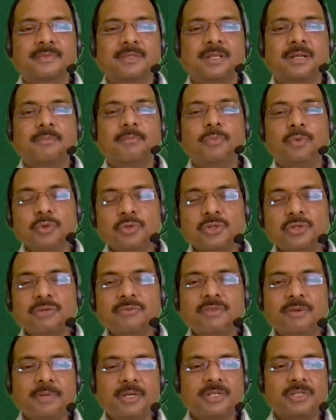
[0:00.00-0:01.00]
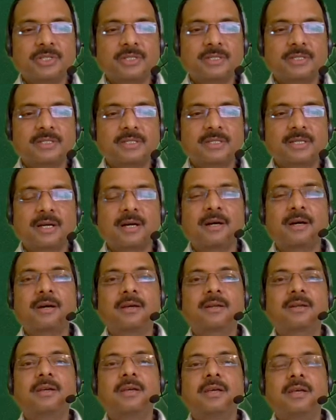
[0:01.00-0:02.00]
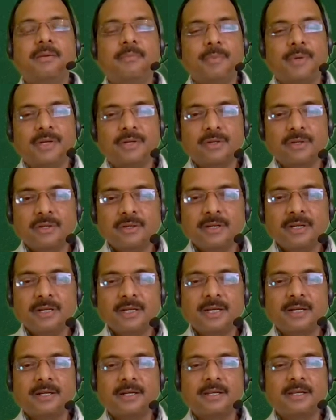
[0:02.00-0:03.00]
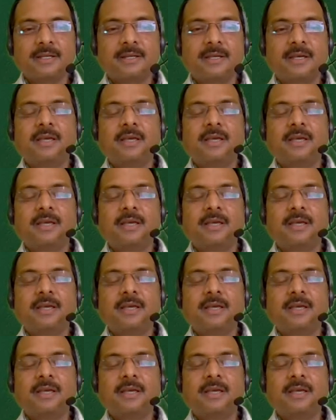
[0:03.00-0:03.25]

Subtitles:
Most of the patients are mentally retarded